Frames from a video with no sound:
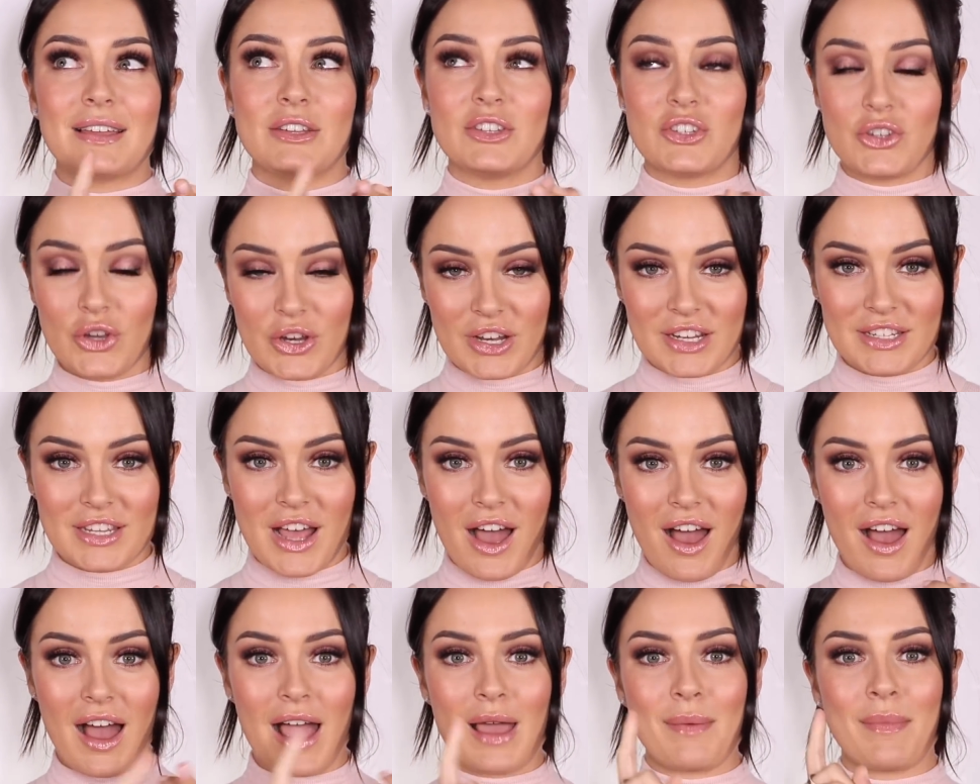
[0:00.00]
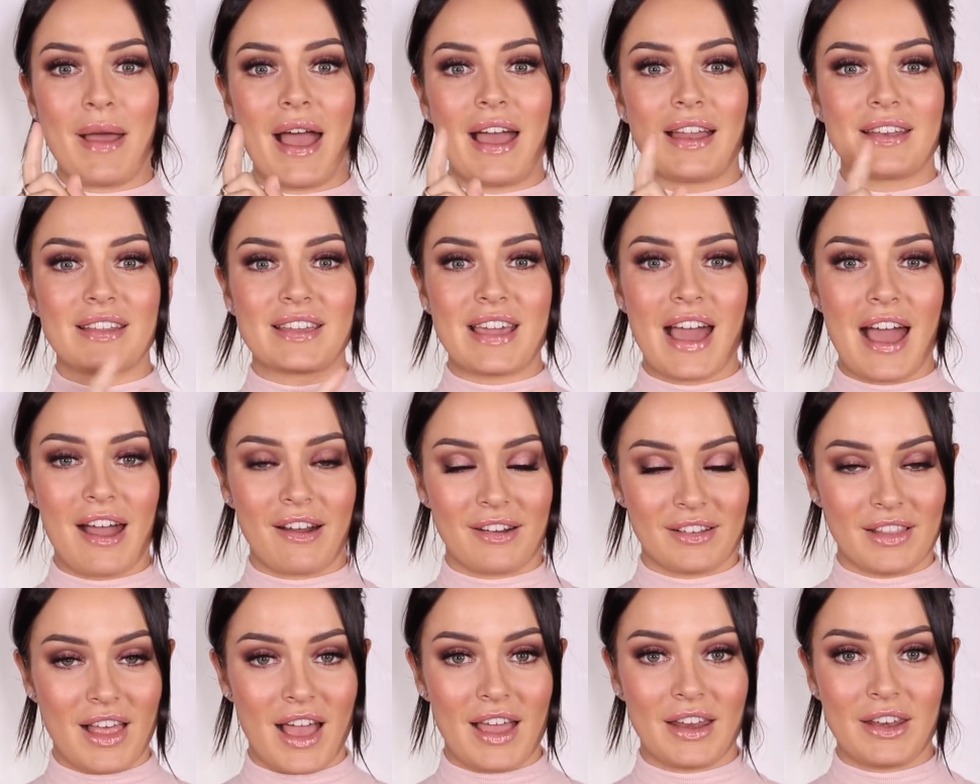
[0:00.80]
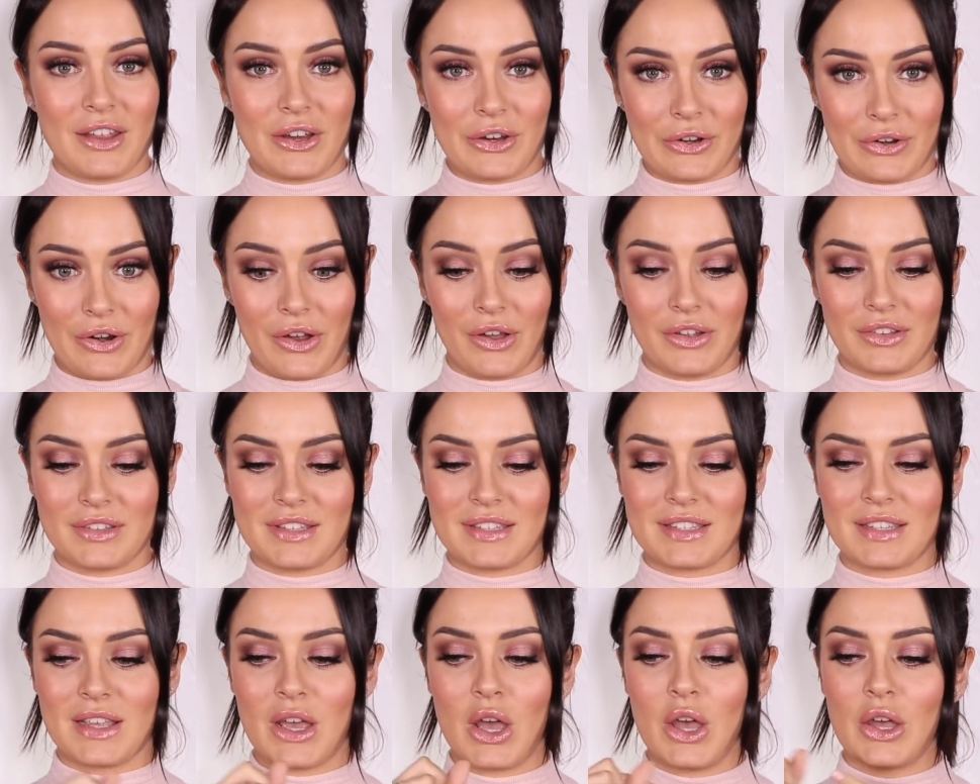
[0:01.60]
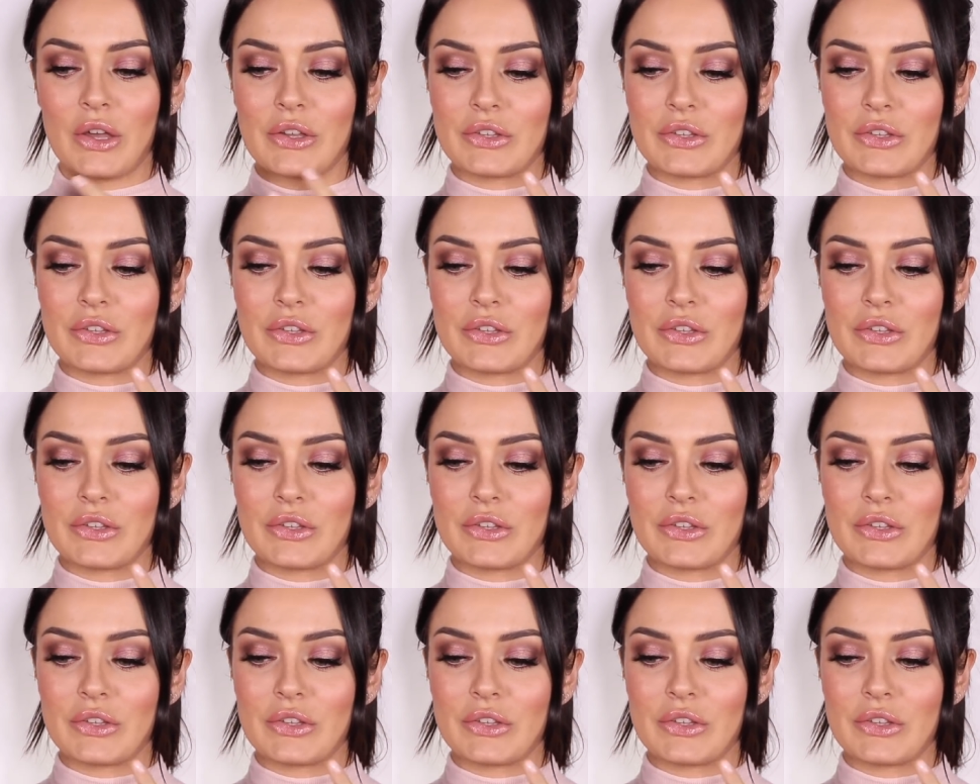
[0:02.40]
Duty Time, and Caroline Herons.